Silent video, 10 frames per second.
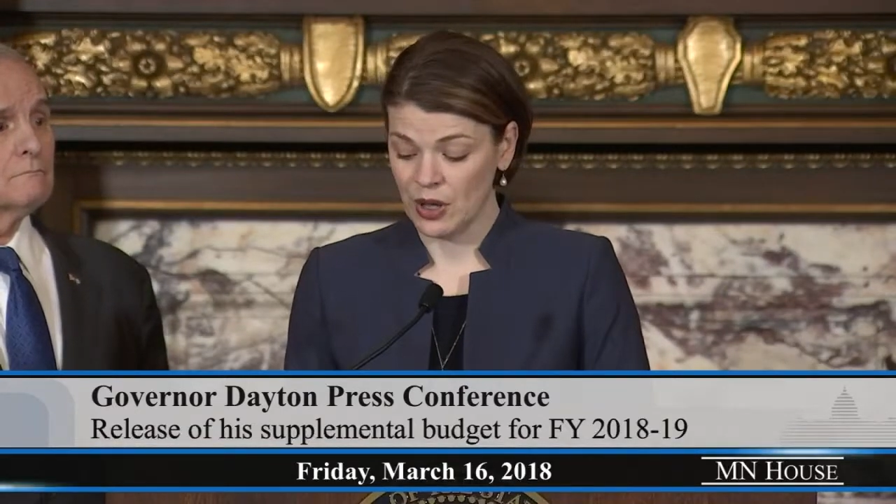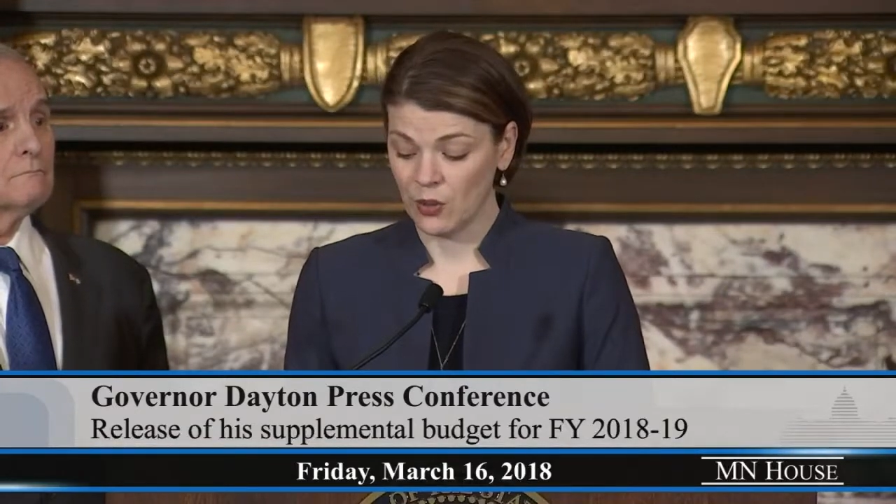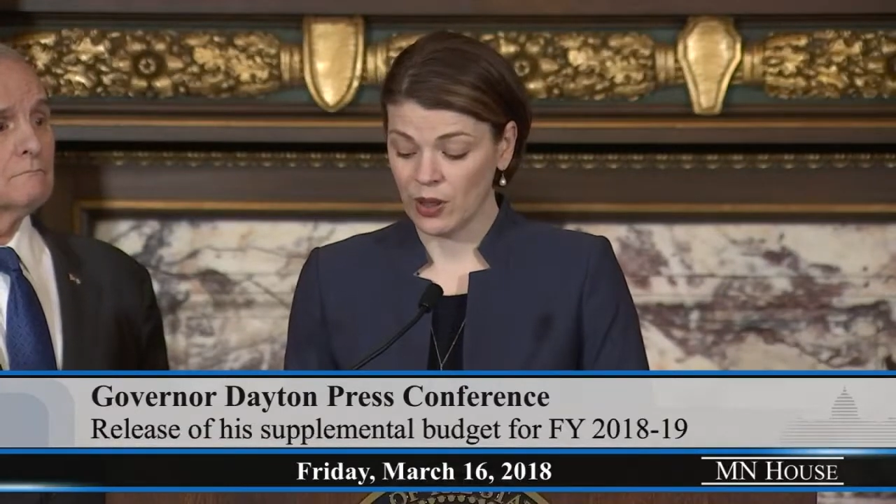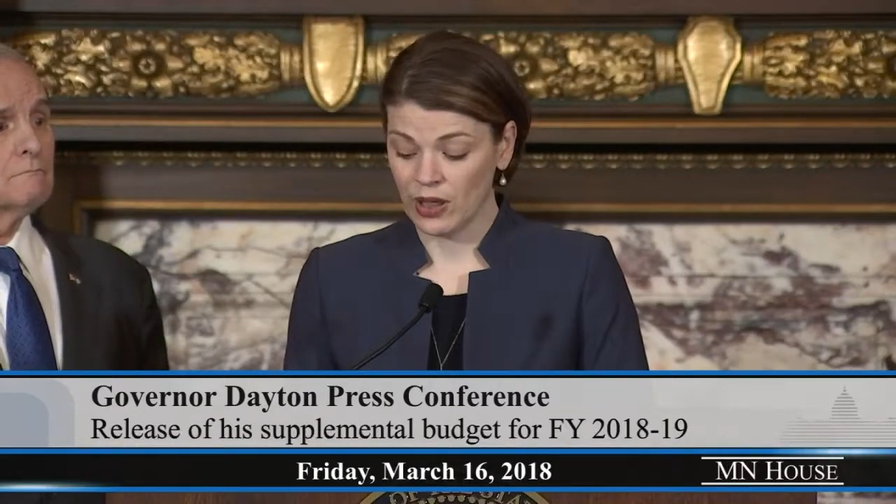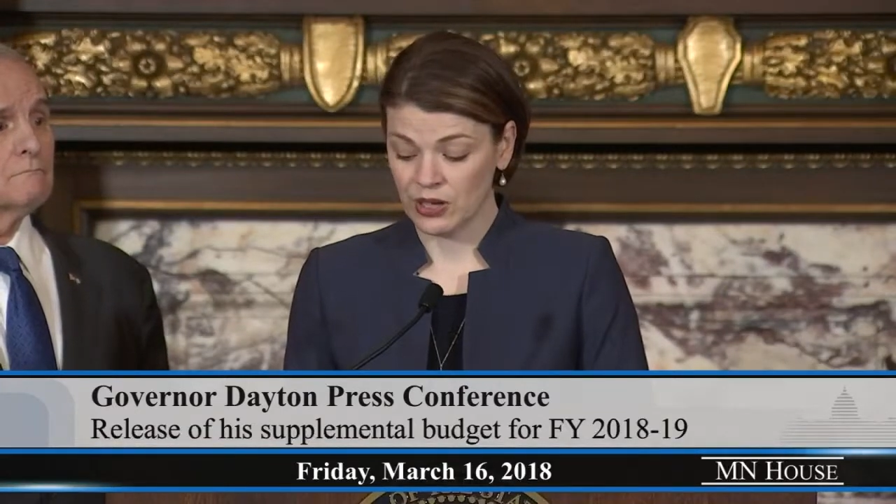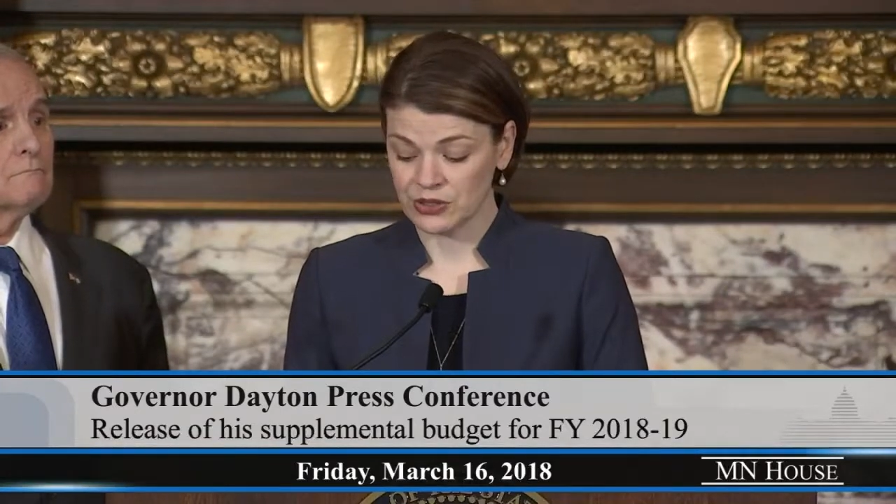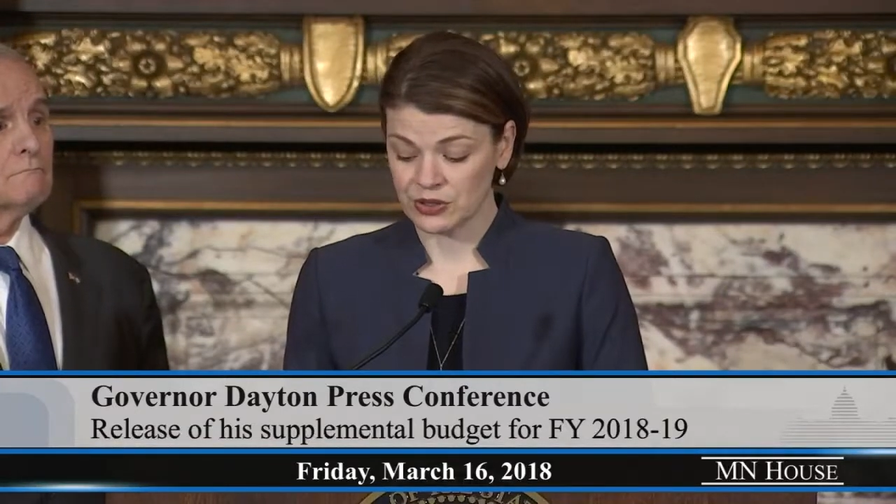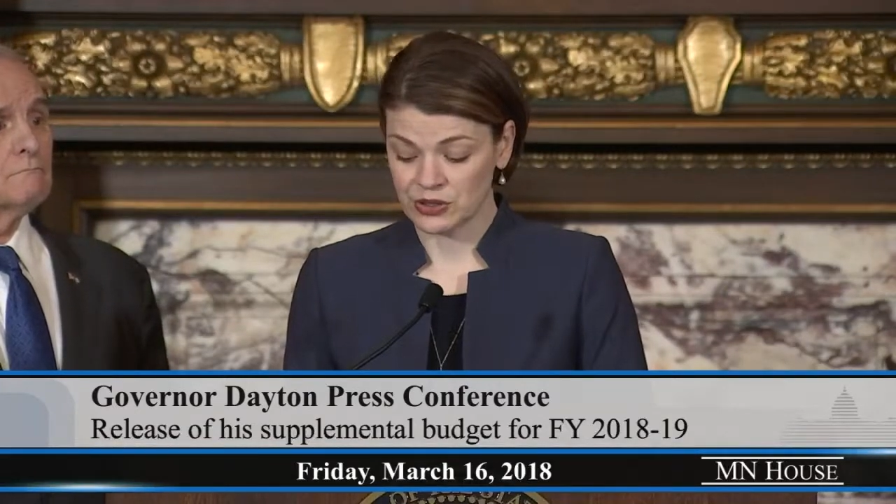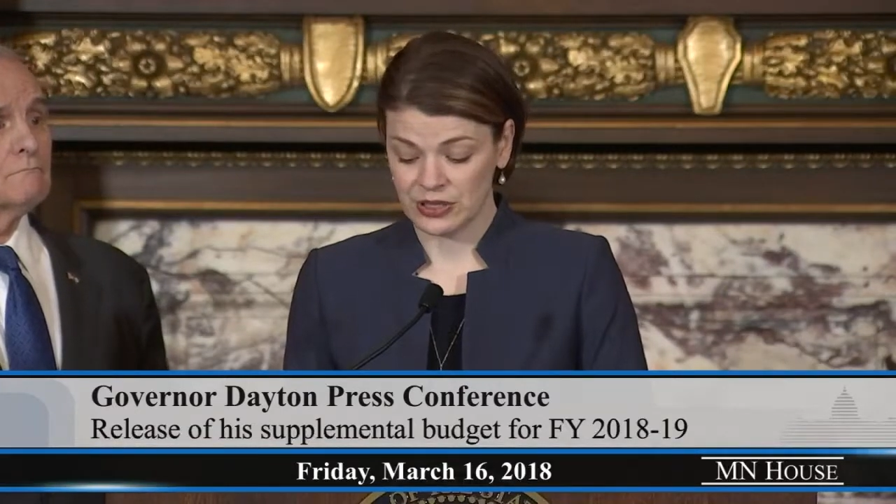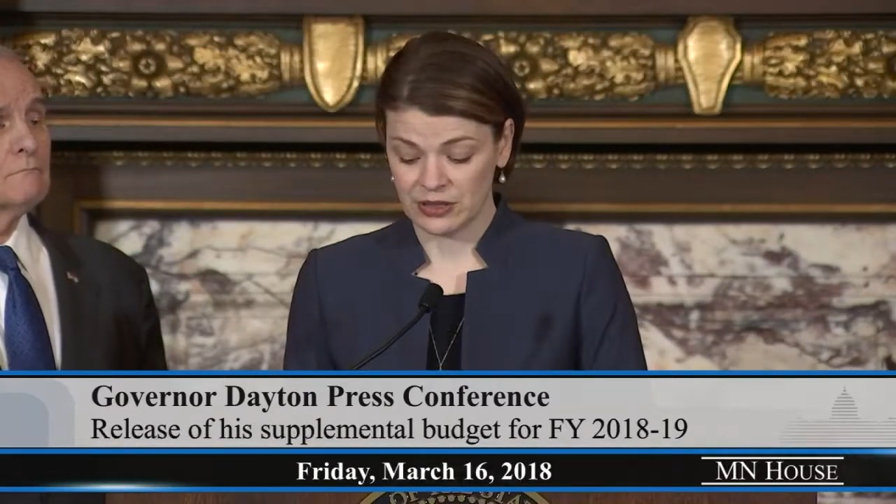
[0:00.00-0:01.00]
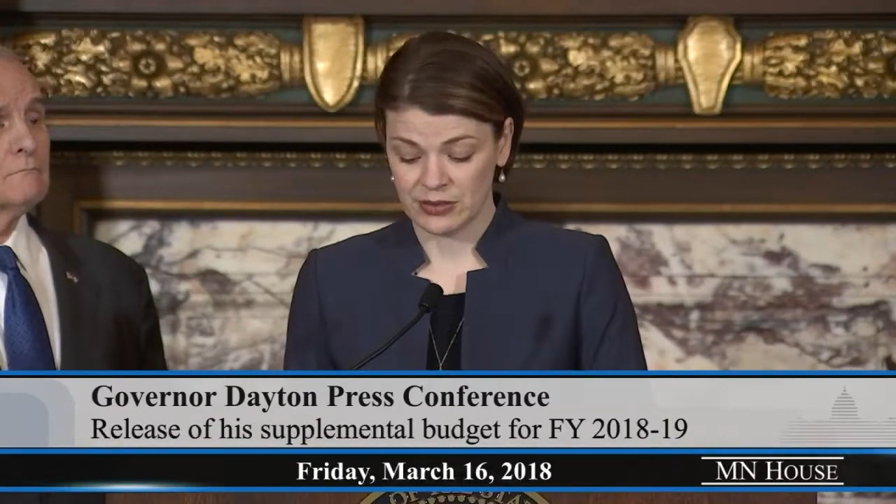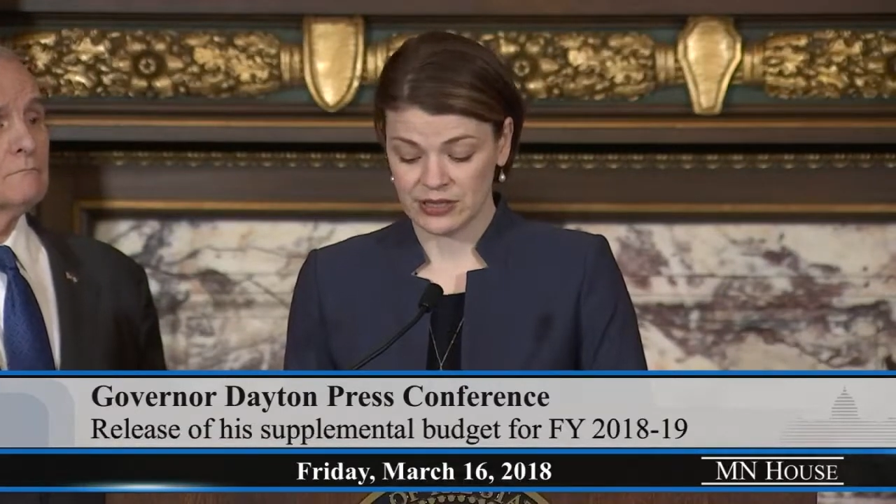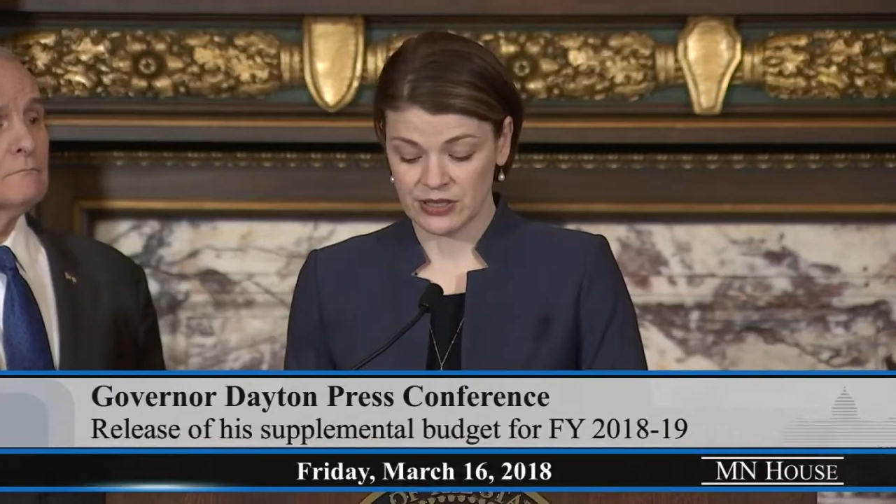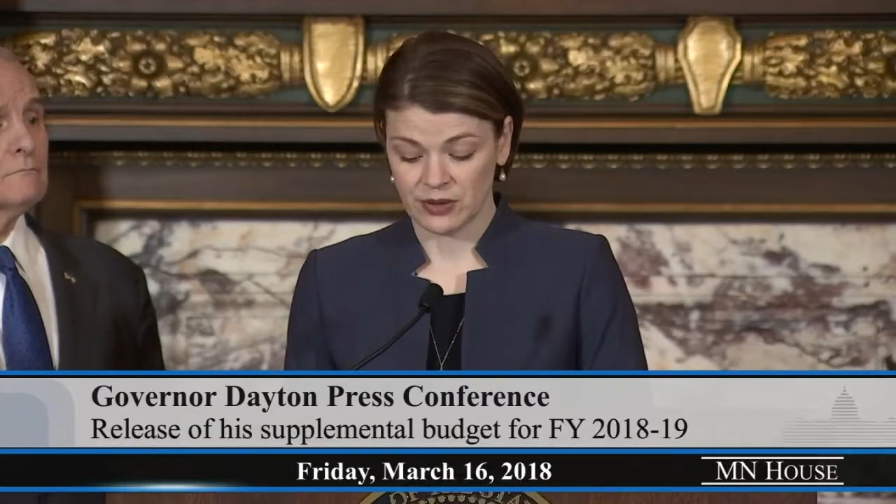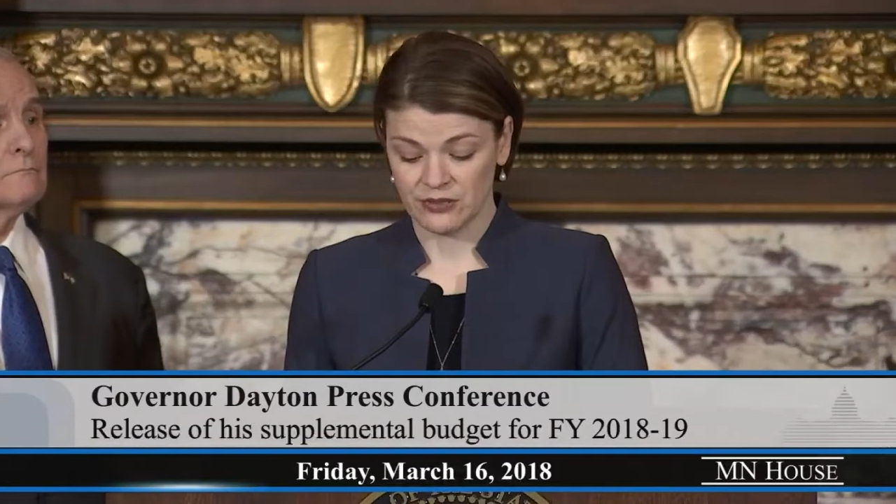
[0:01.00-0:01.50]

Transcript: while also treating Minnesota